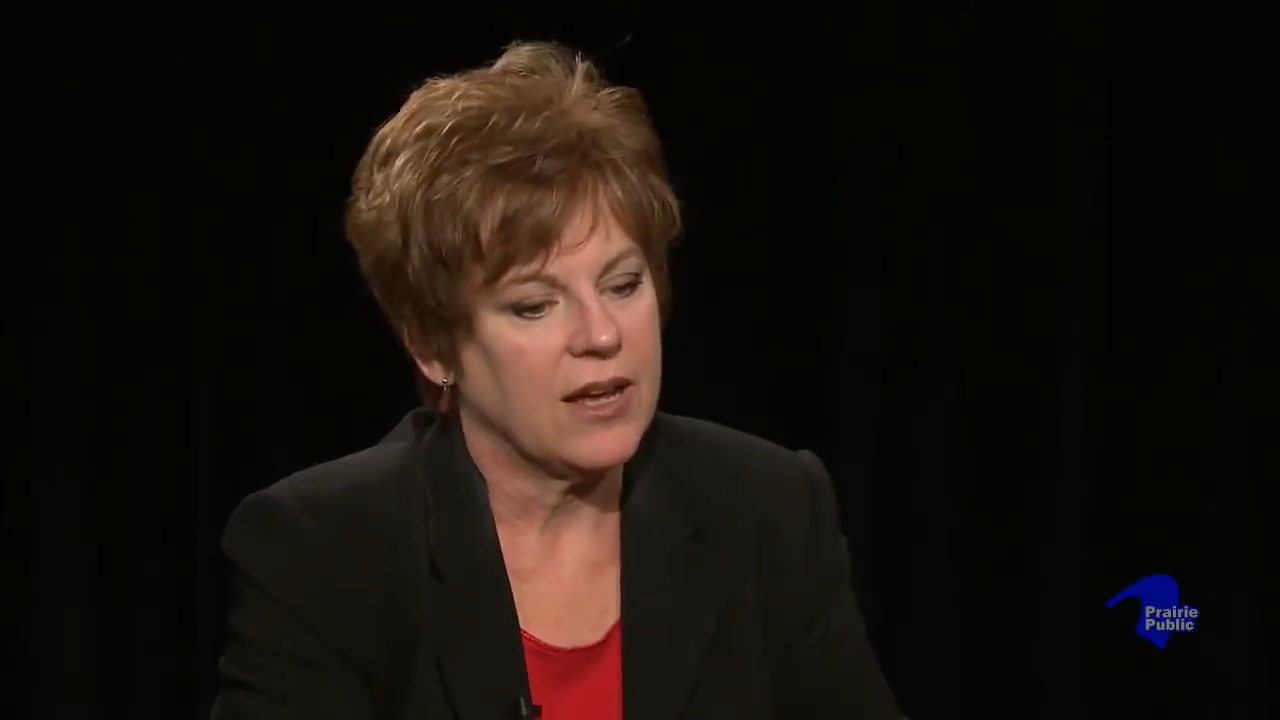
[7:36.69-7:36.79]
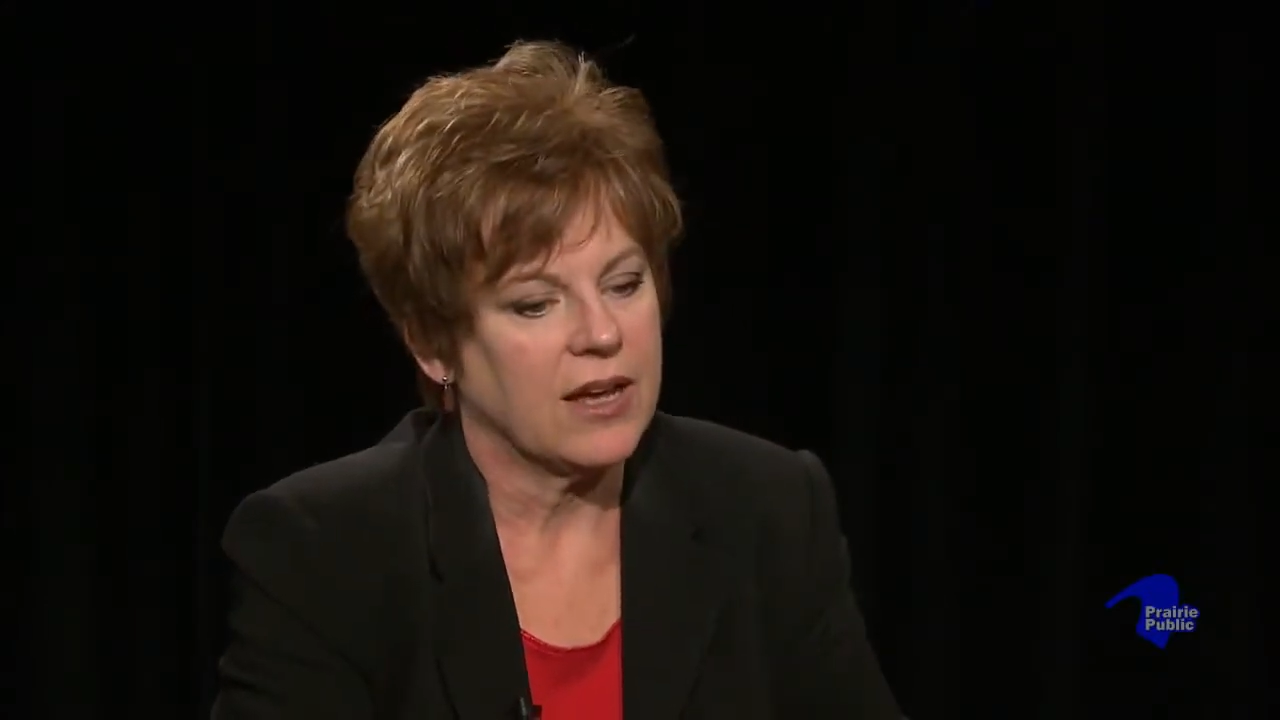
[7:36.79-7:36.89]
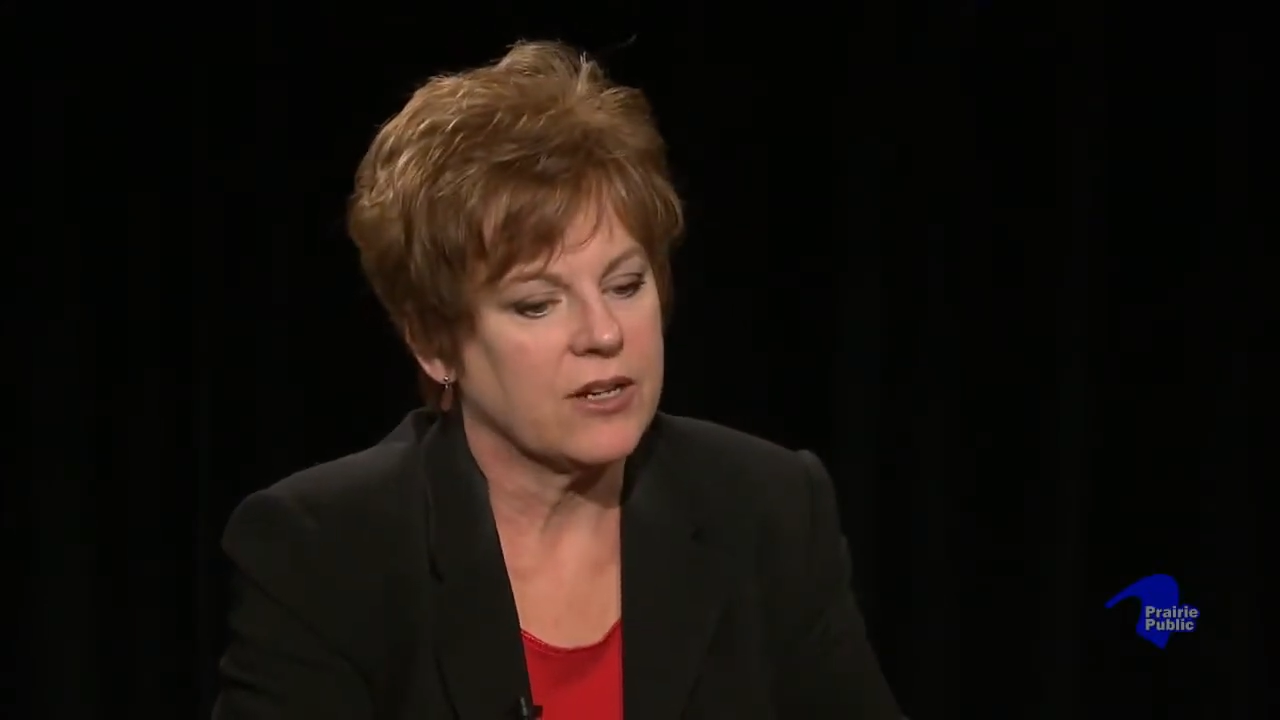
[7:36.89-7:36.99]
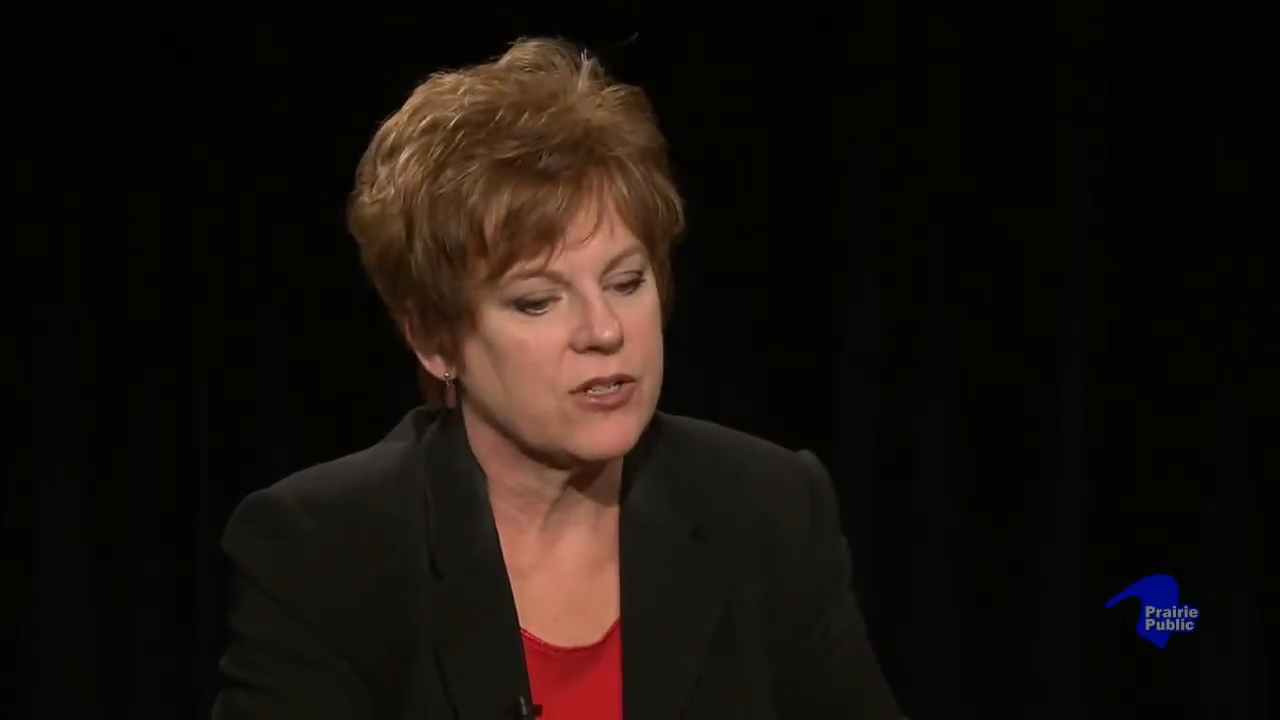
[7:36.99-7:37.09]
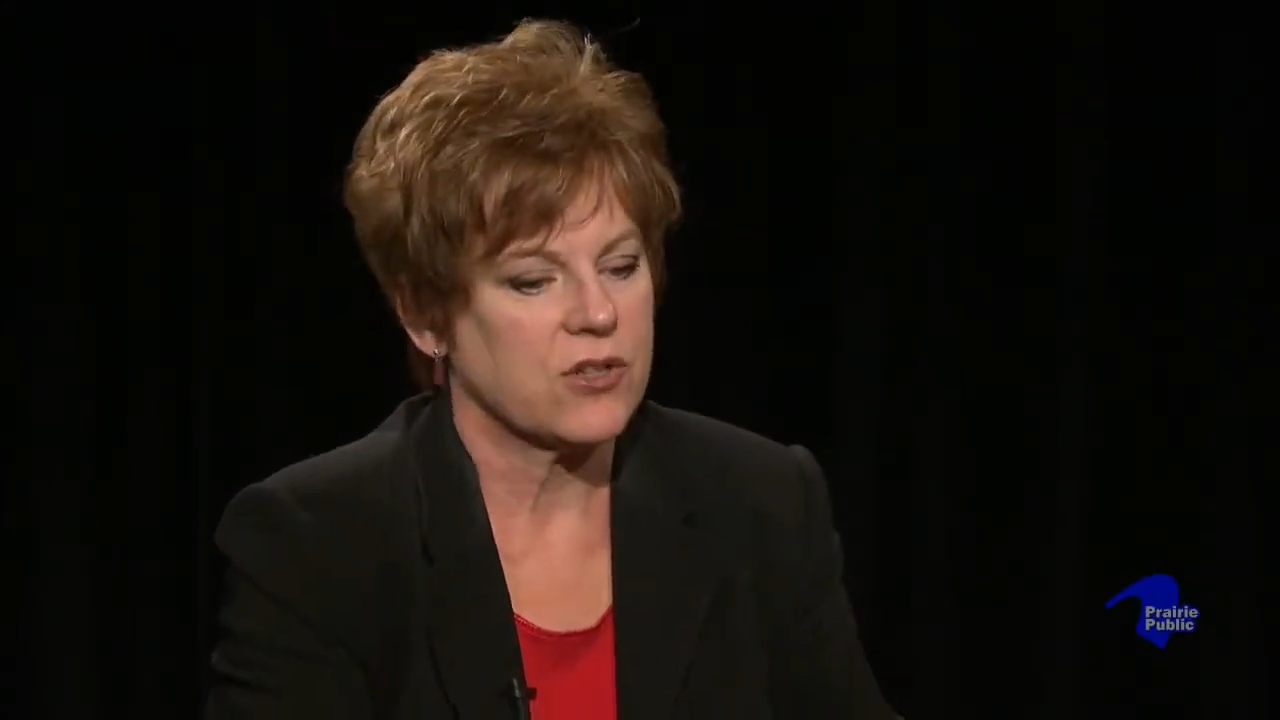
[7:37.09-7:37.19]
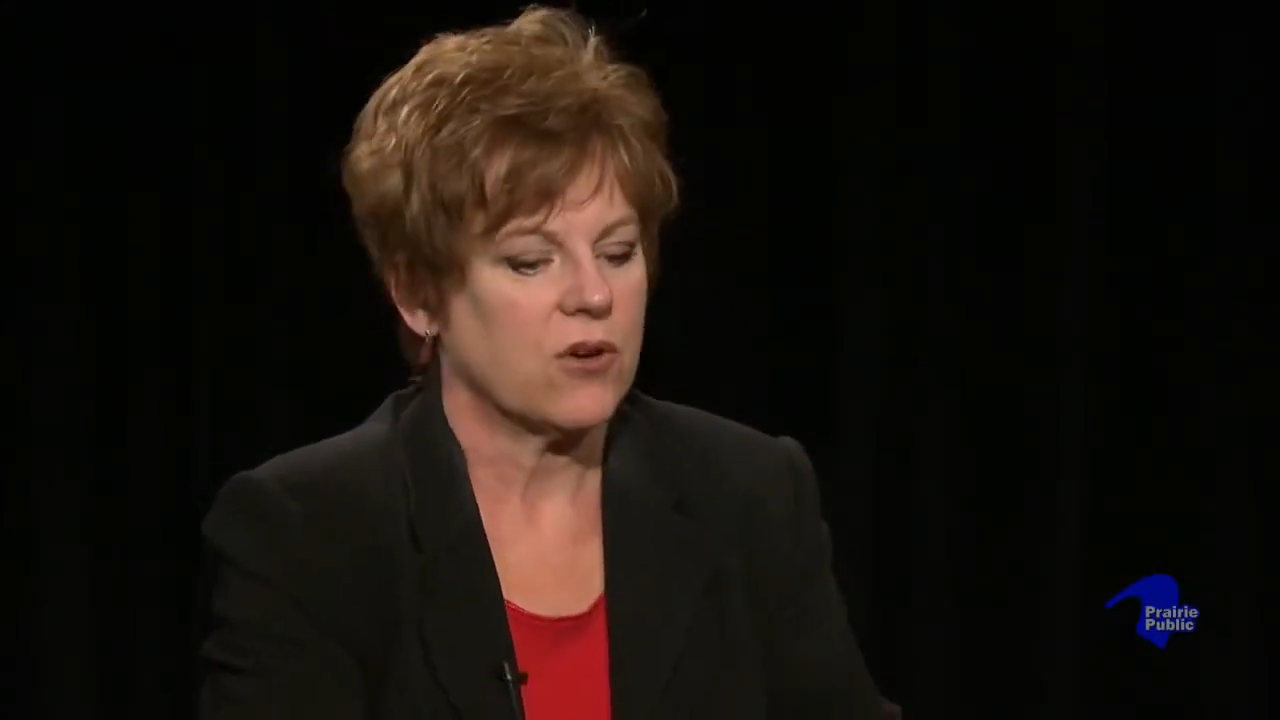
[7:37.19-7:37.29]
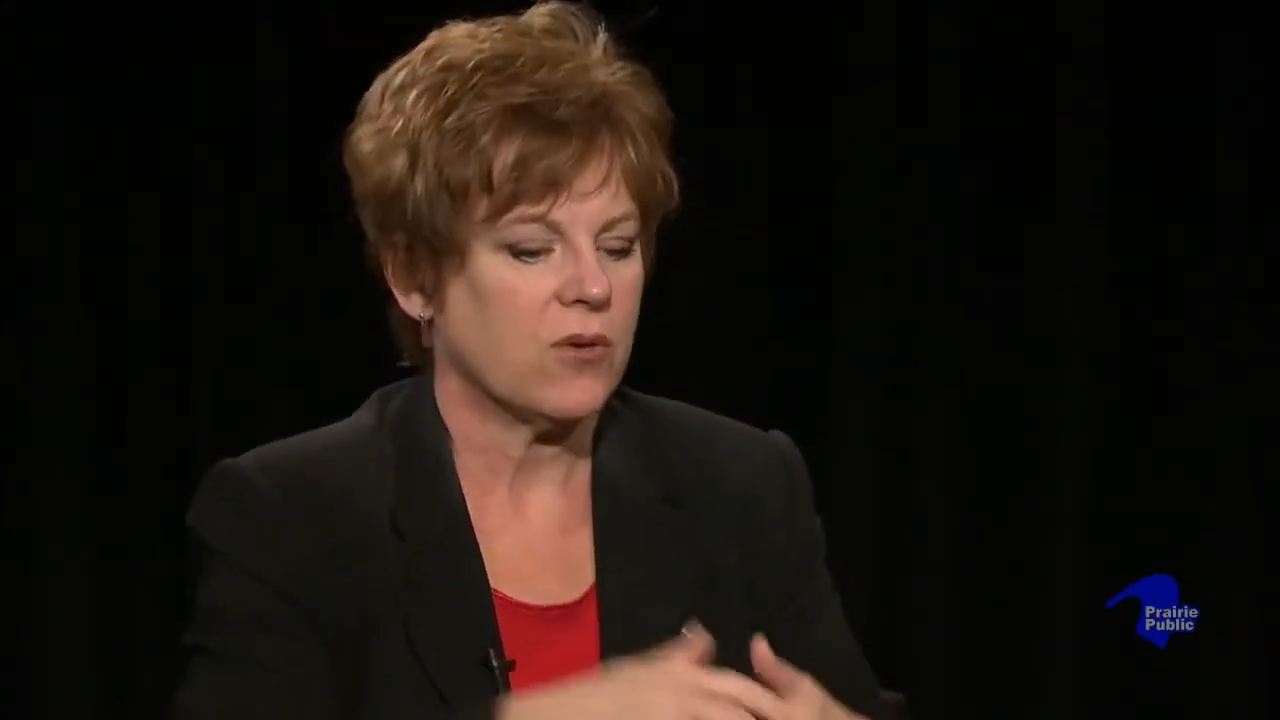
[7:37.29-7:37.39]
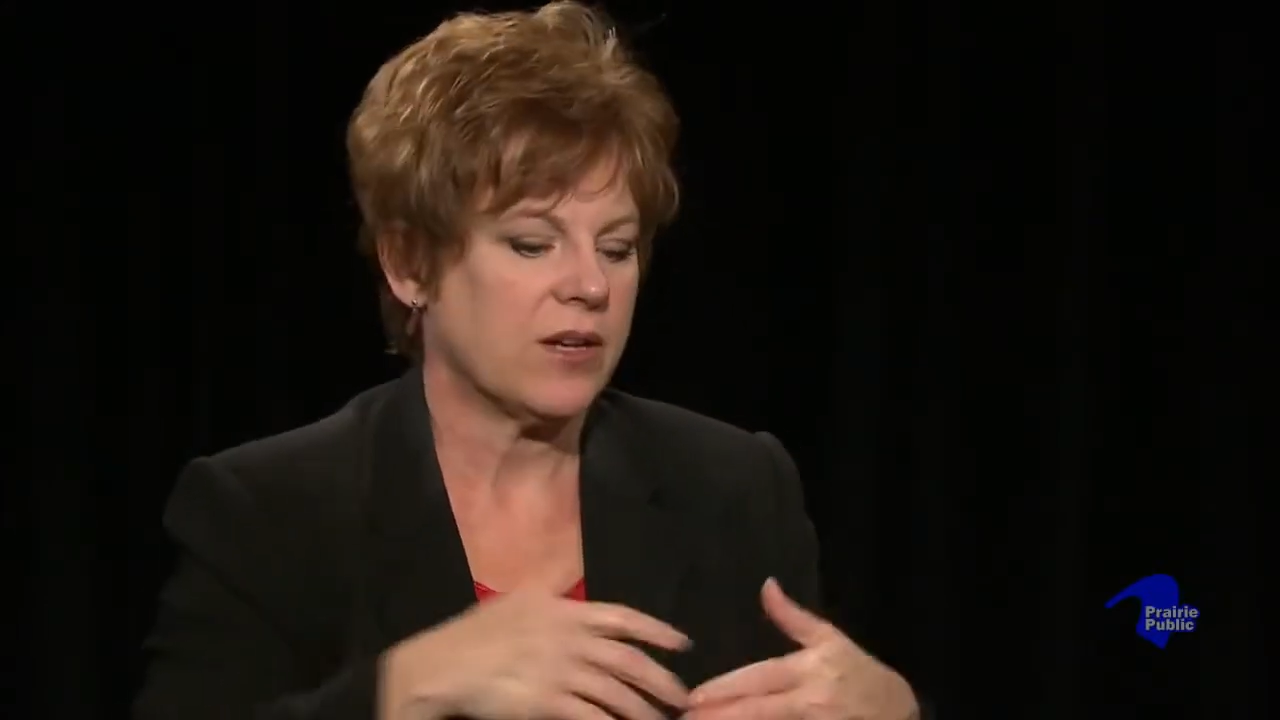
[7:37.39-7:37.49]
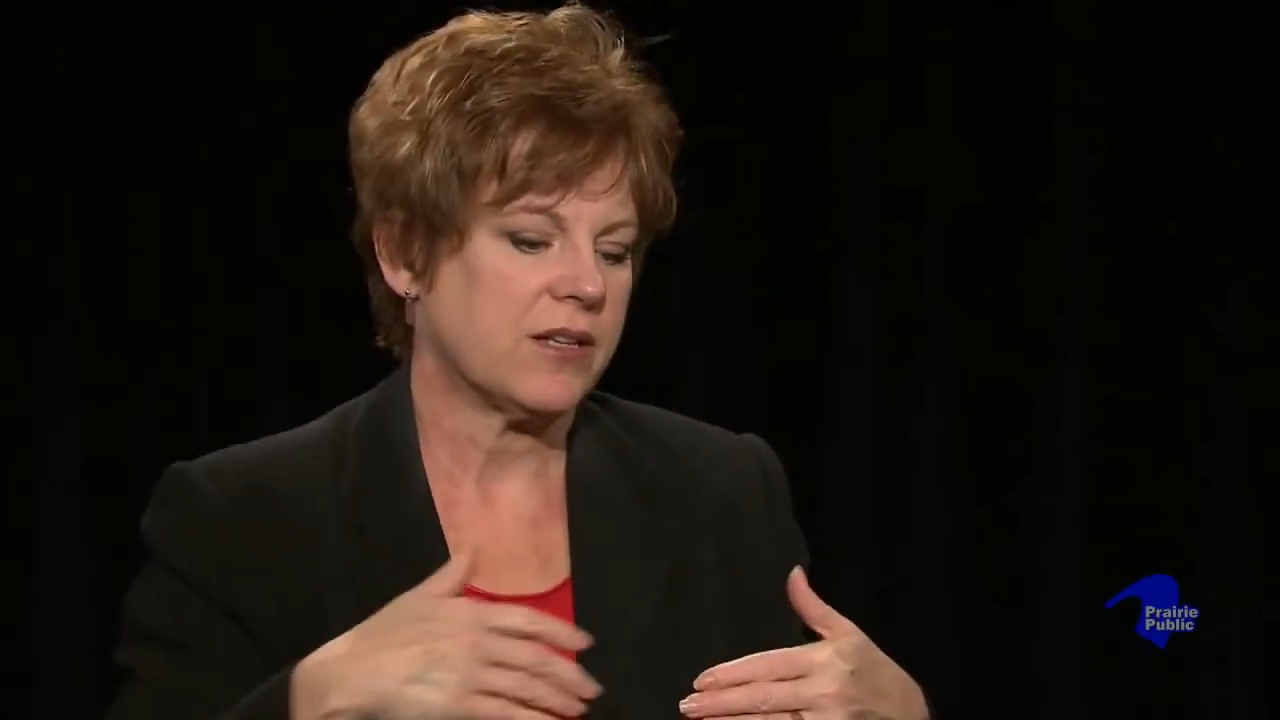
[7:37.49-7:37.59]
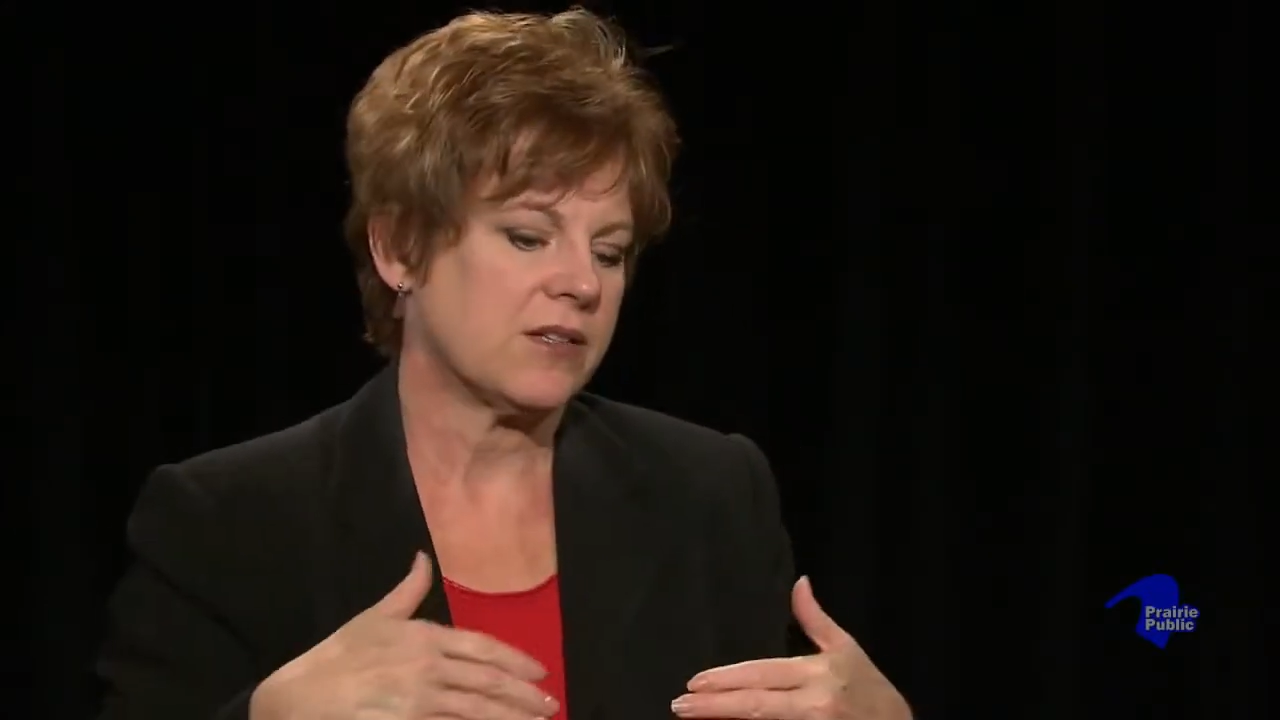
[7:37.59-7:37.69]
And so
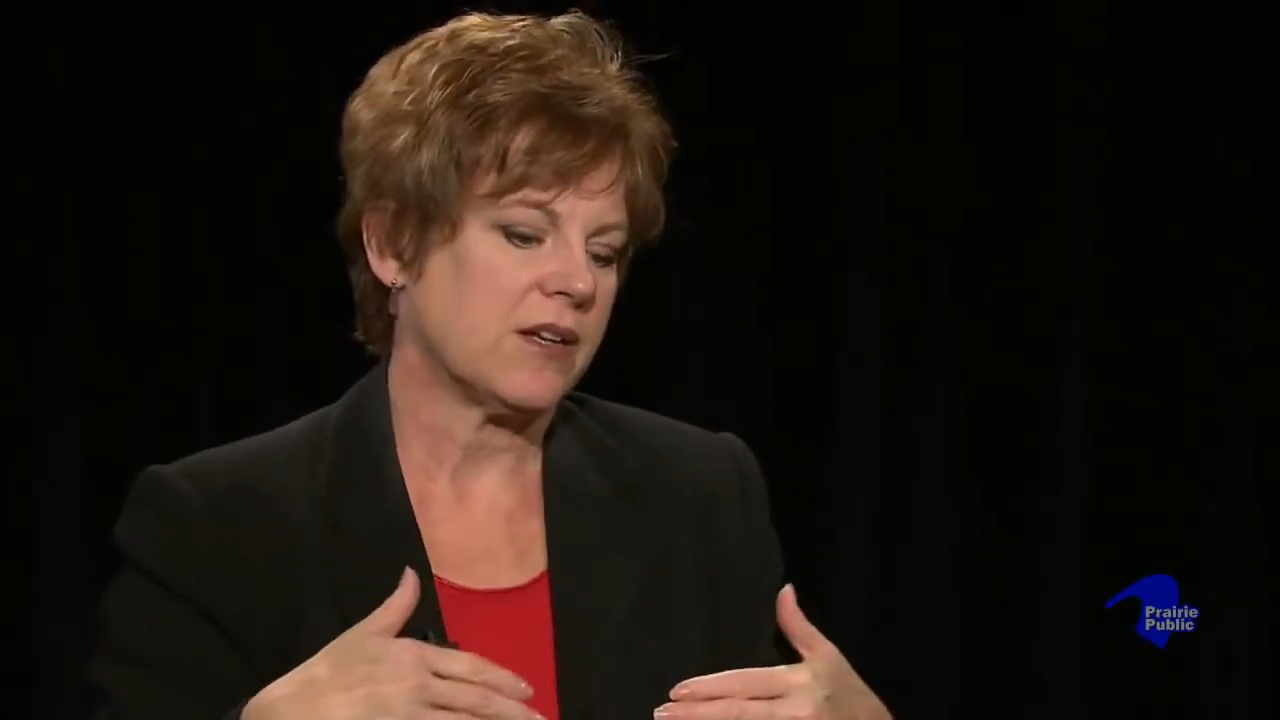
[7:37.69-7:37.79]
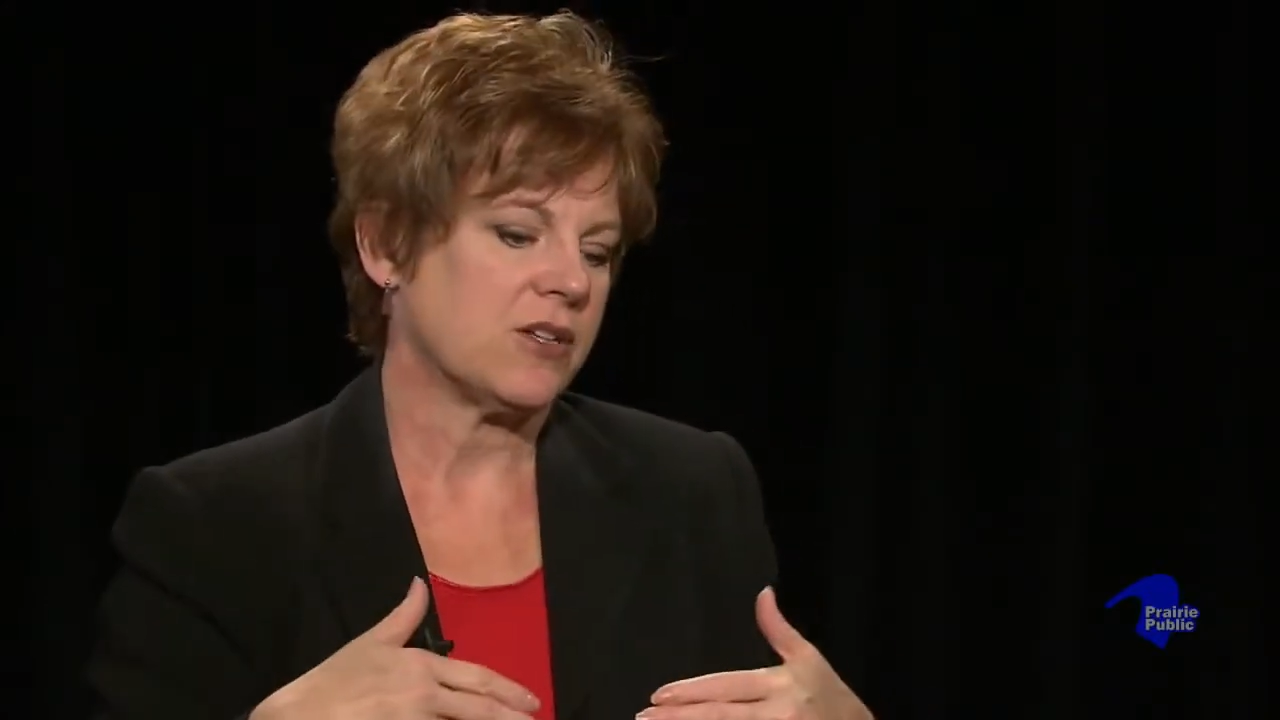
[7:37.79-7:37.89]
it's